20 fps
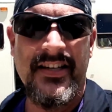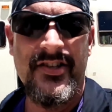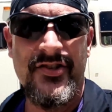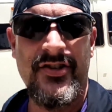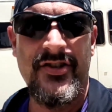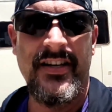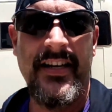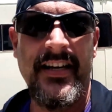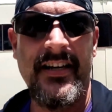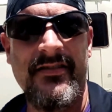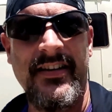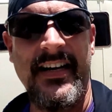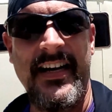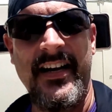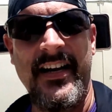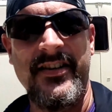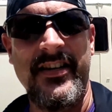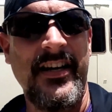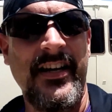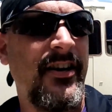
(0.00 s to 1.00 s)
easier to get
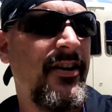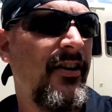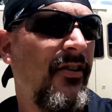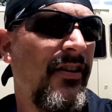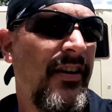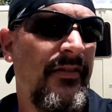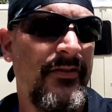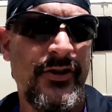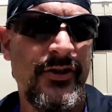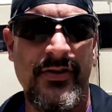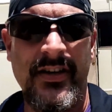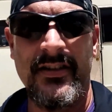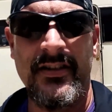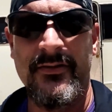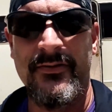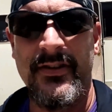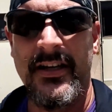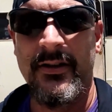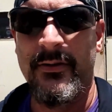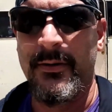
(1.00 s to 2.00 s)
around, and I don't have a
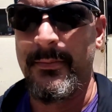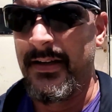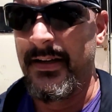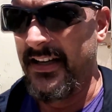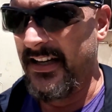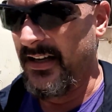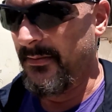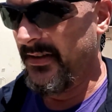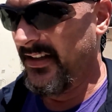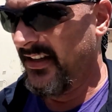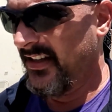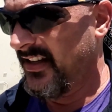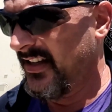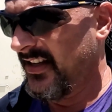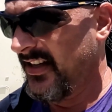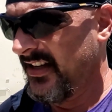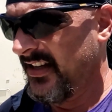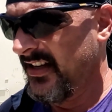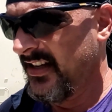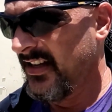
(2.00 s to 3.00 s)
trailer following behind me.
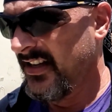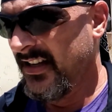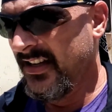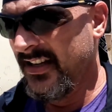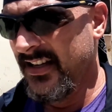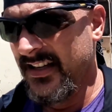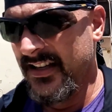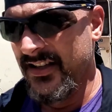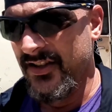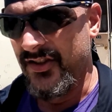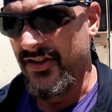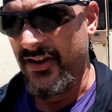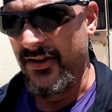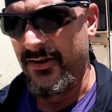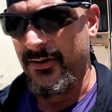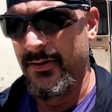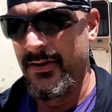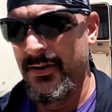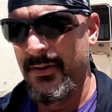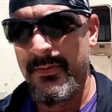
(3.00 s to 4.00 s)

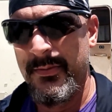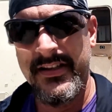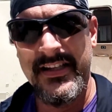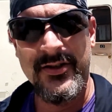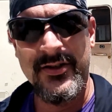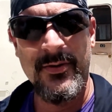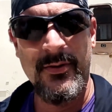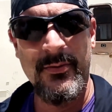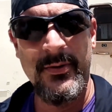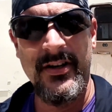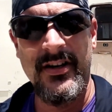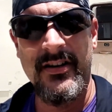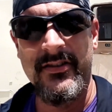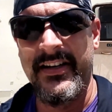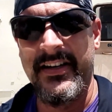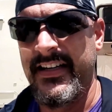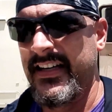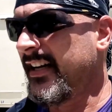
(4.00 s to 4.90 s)
So, but that's where we are right